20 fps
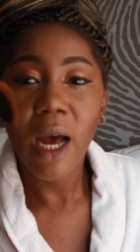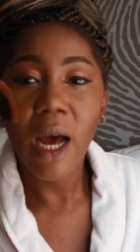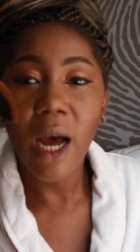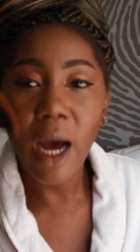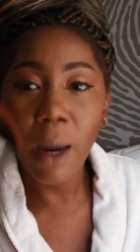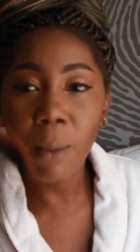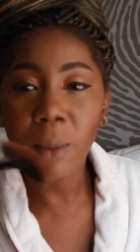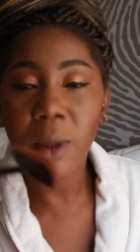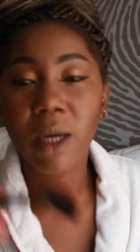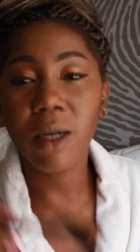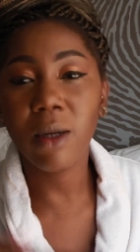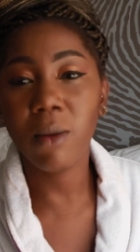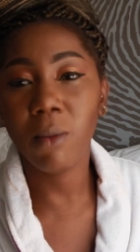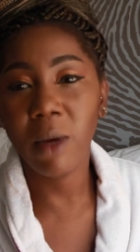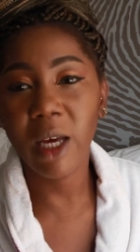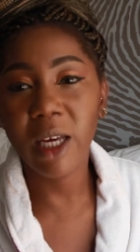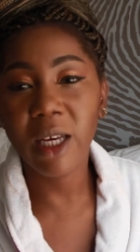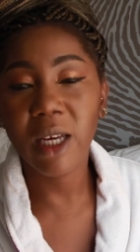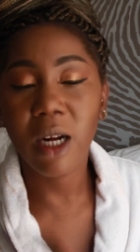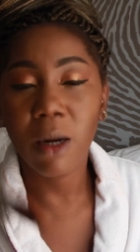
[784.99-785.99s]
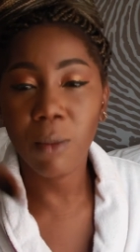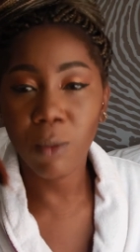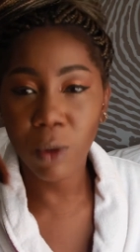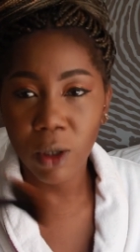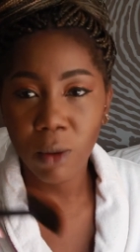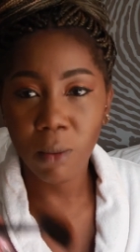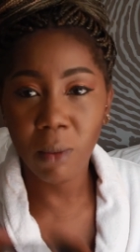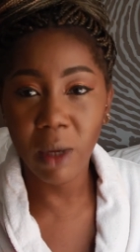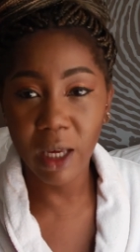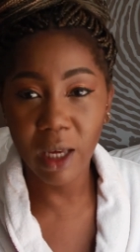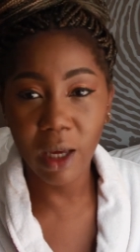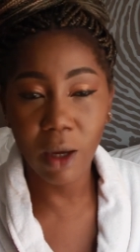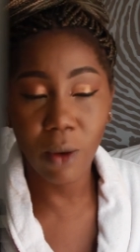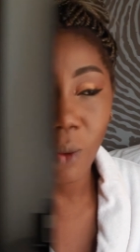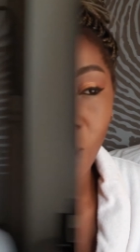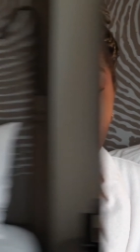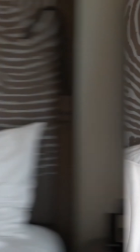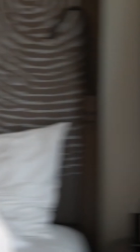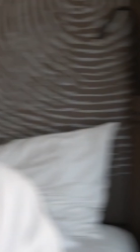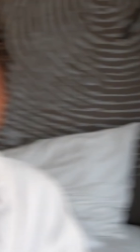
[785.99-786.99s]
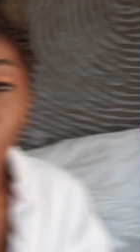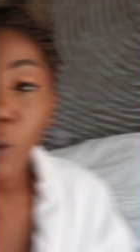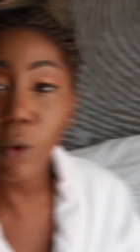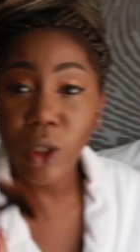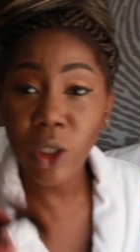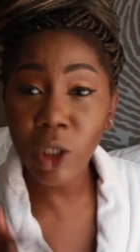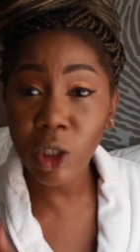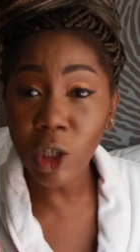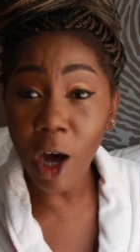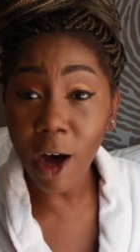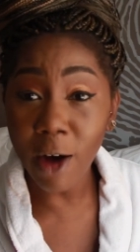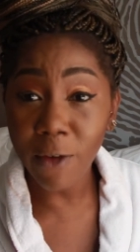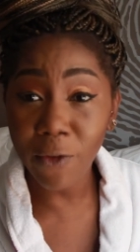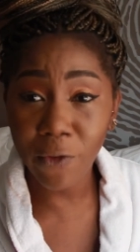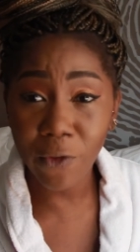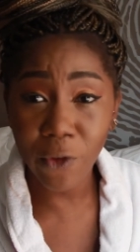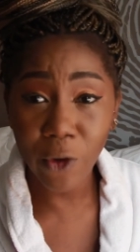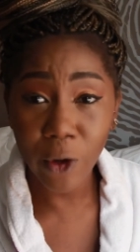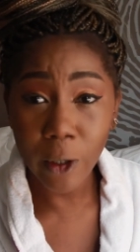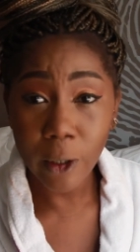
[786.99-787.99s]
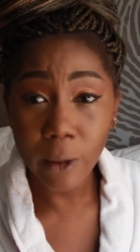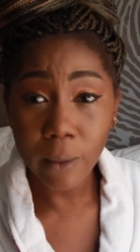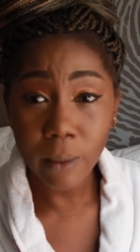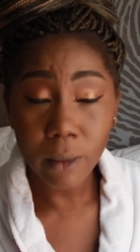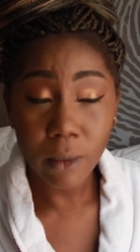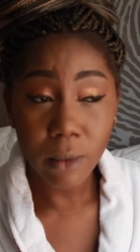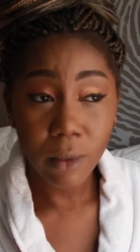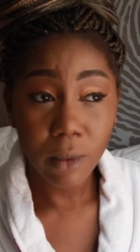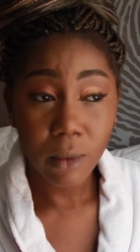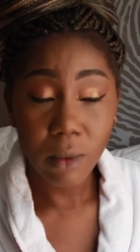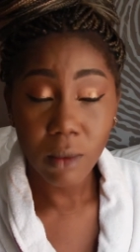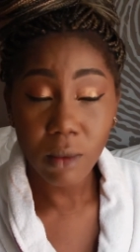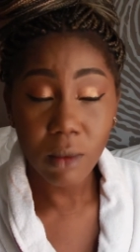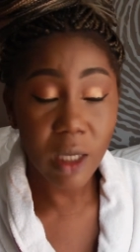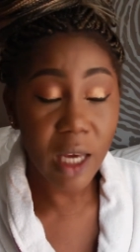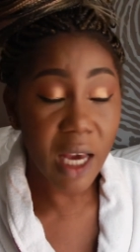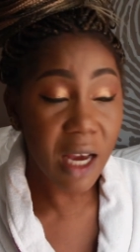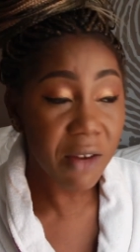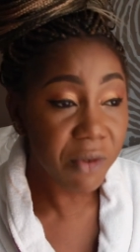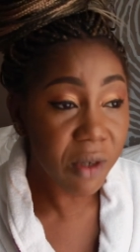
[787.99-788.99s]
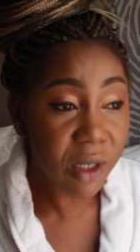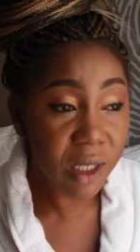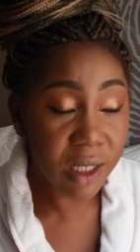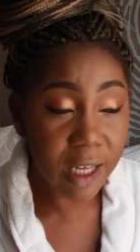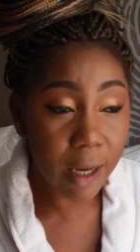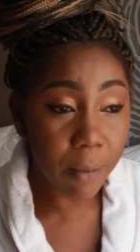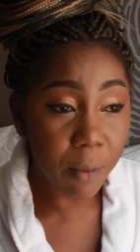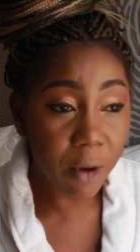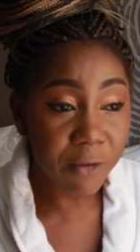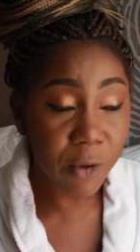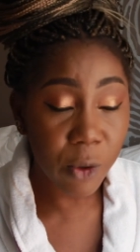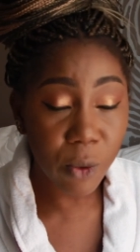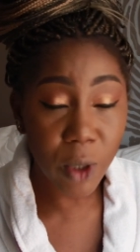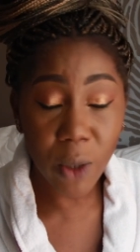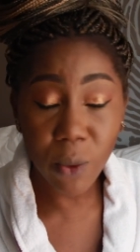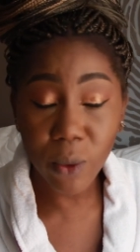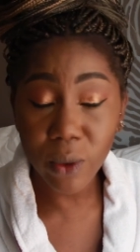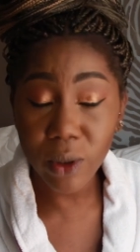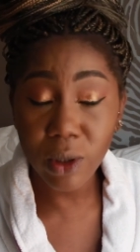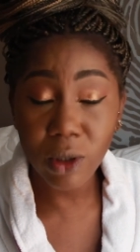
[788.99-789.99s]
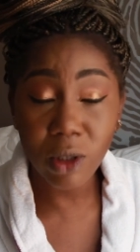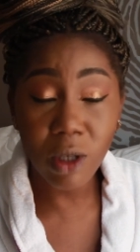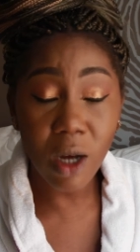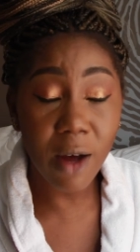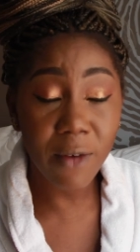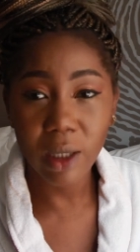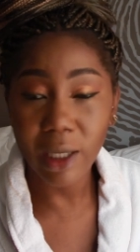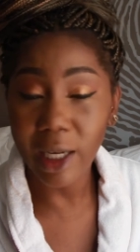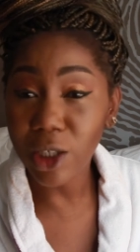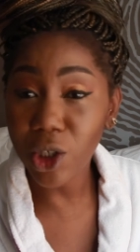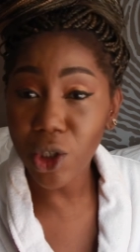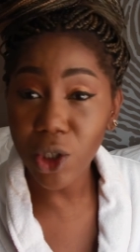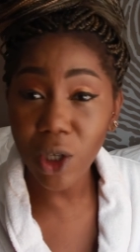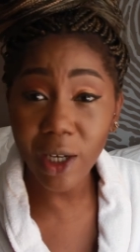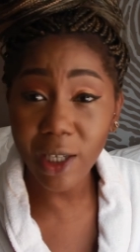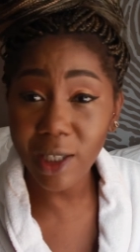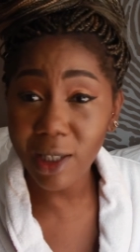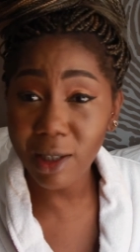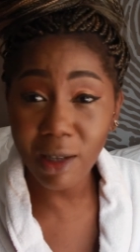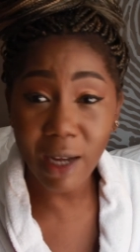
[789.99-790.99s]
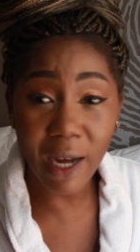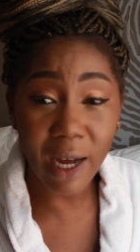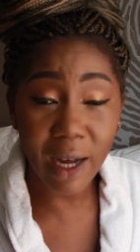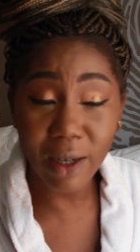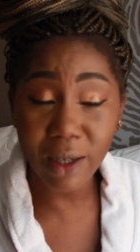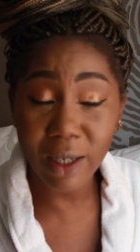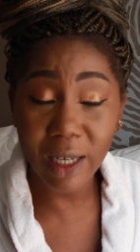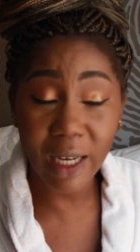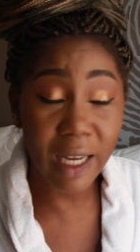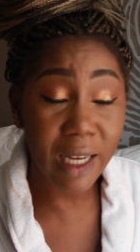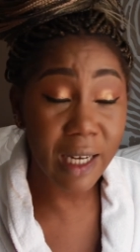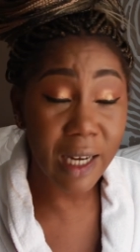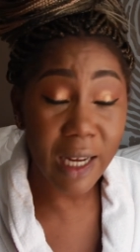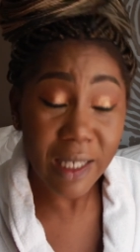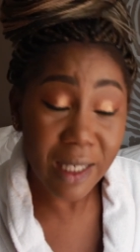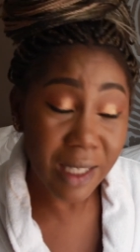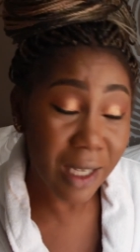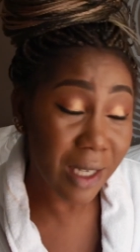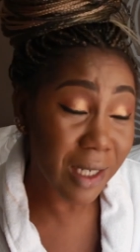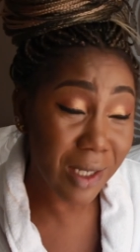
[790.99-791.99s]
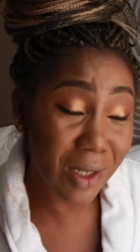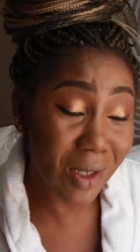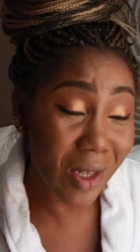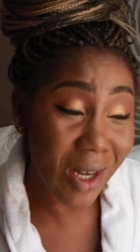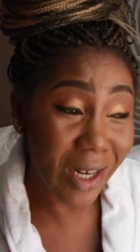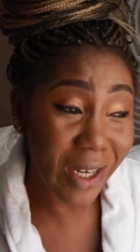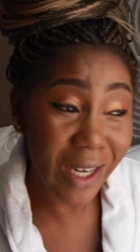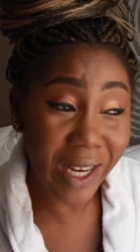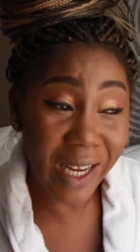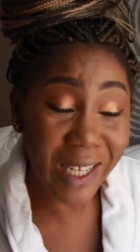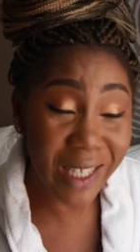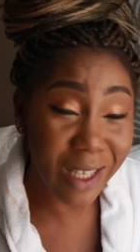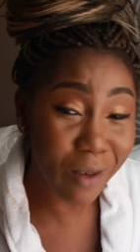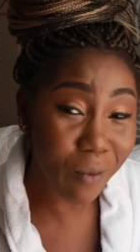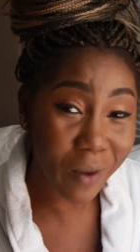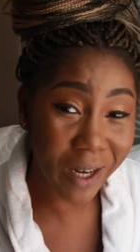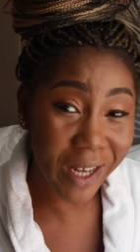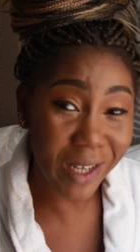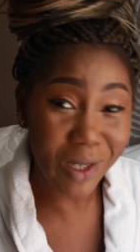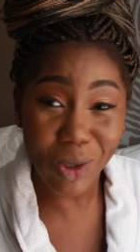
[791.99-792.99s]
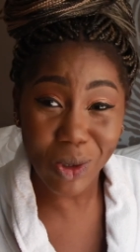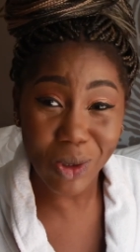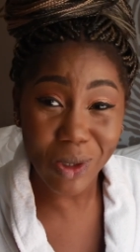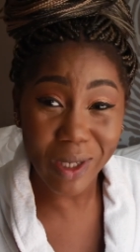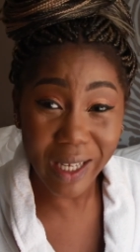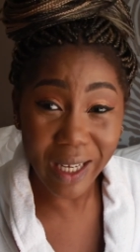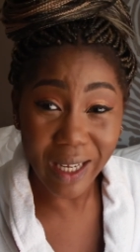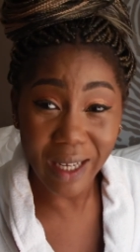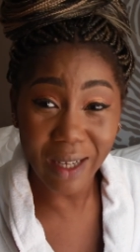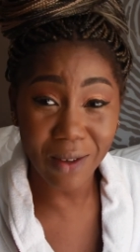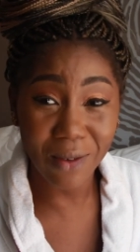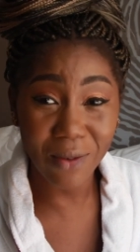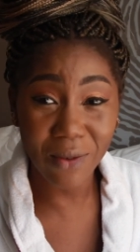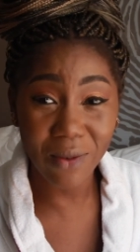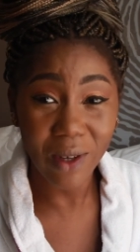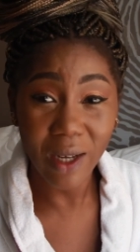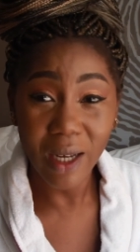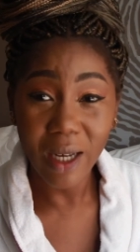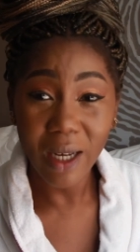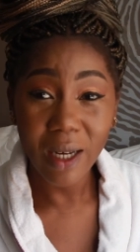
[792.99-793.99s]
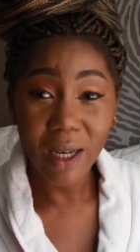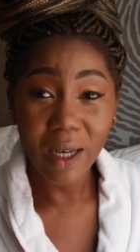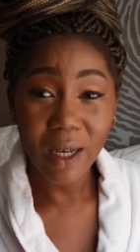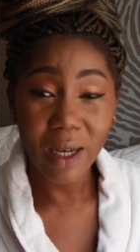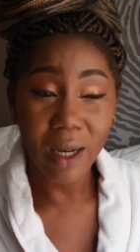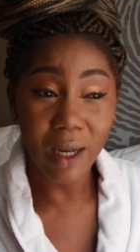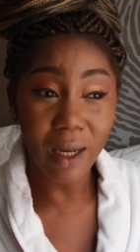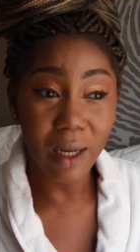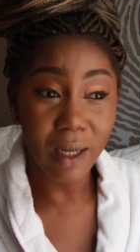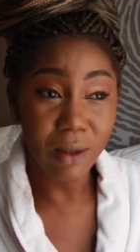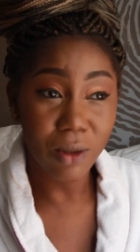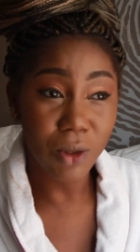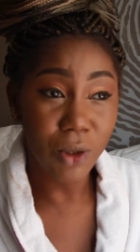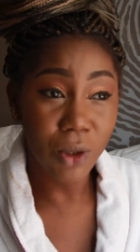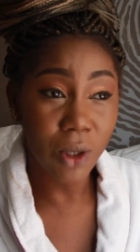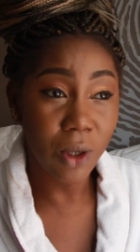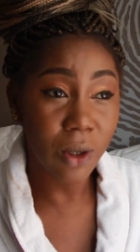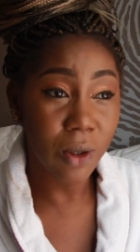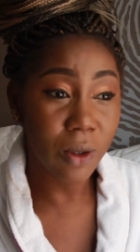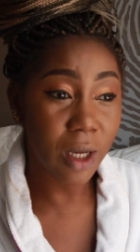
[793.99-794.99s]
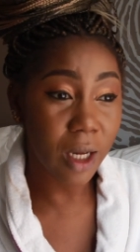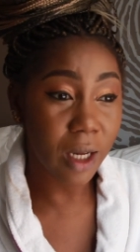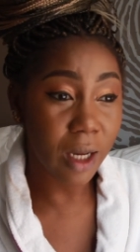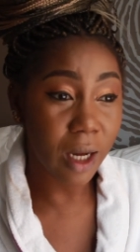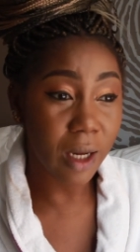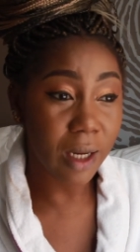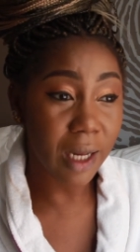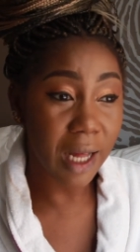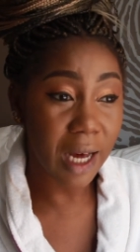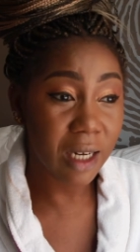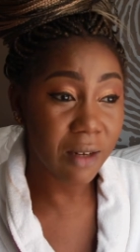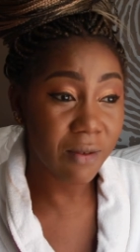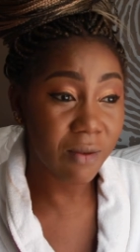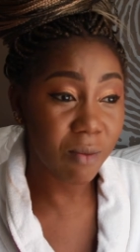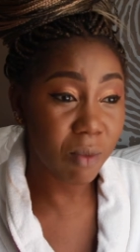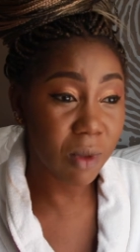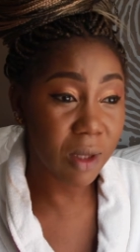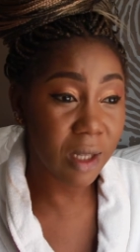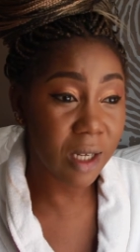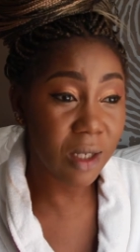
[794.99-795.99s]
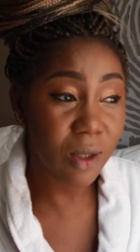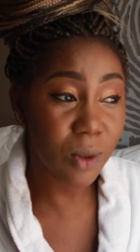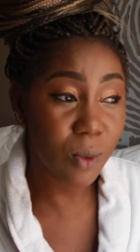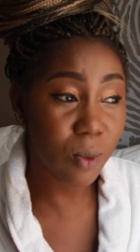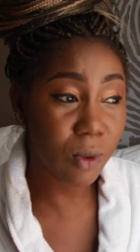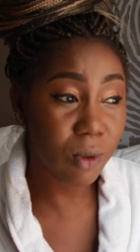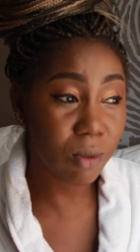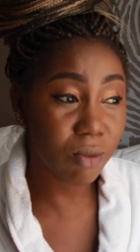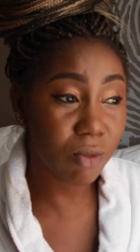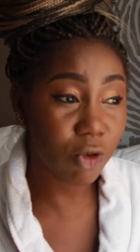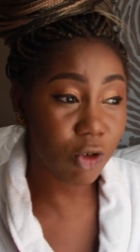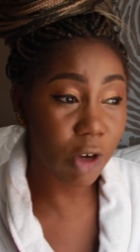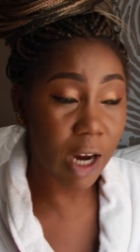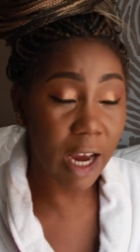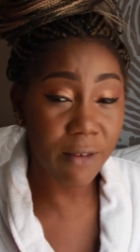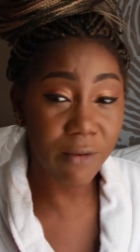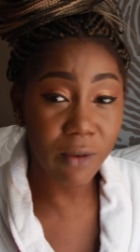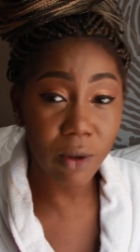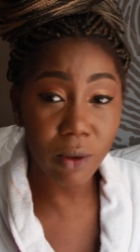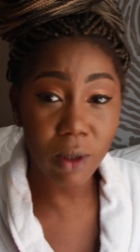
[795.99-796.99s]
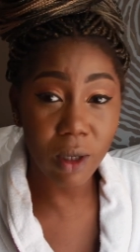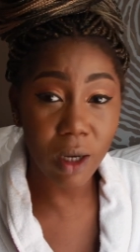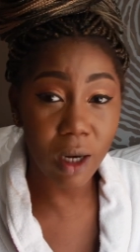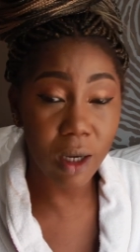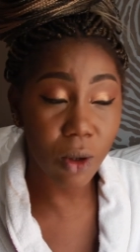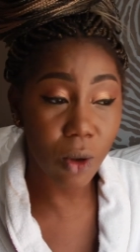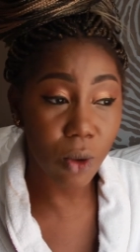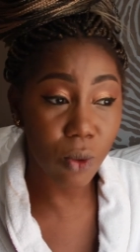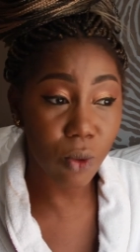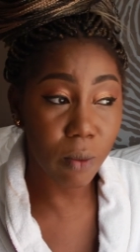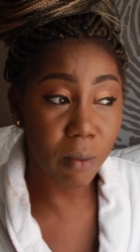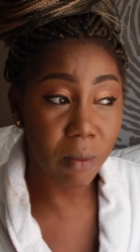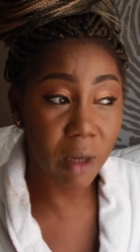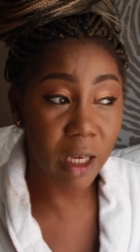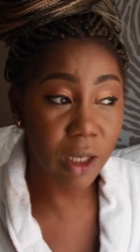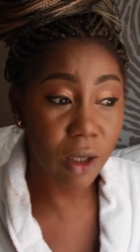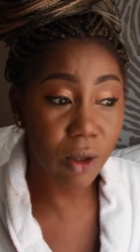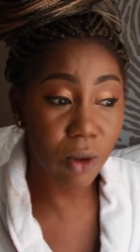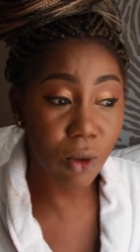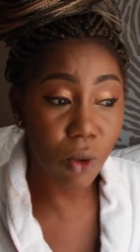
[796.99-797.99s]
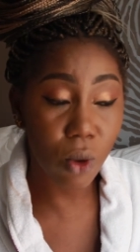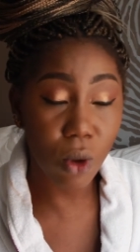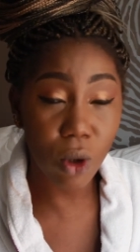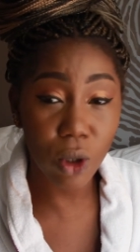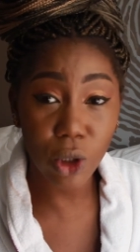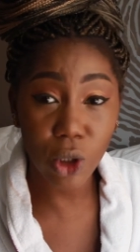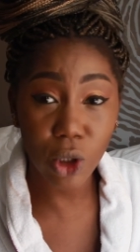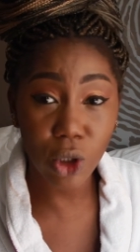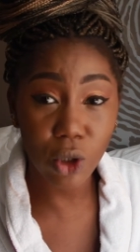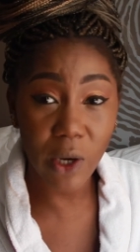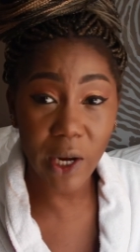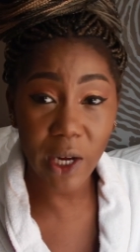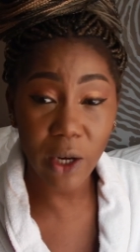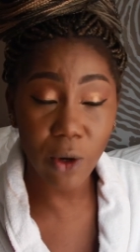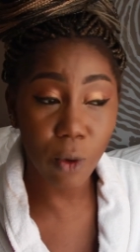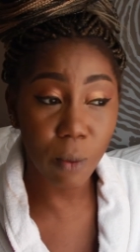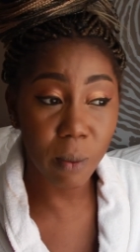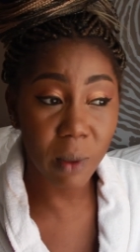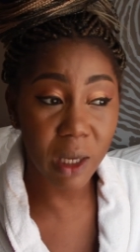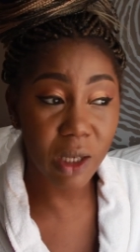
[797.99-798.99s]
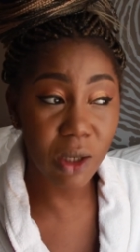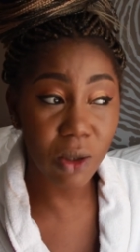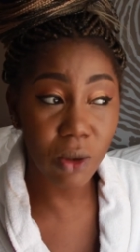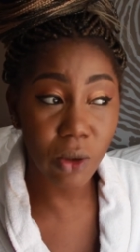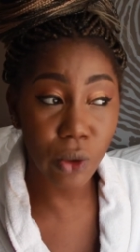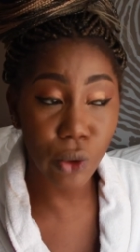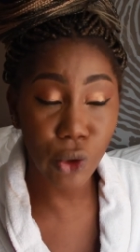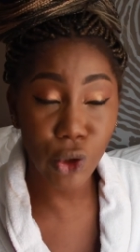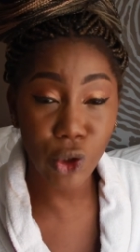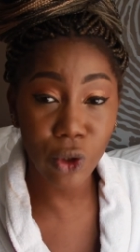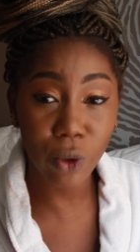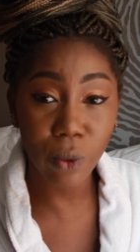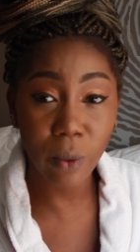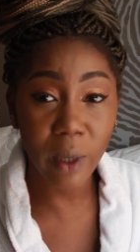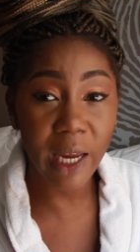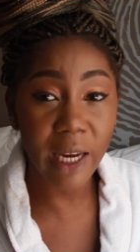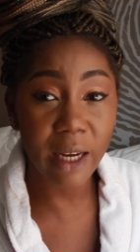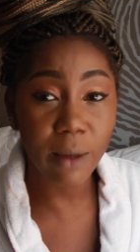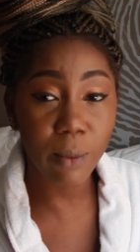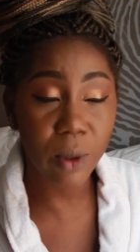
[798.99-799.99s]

I'm gonna make it. I'm gonna make it work. It was tough. Every step of the way was tough. Nigeria is not an easy place to leave. You know, a lot of things will drive you nuts or will make you go astray or make you lose your way.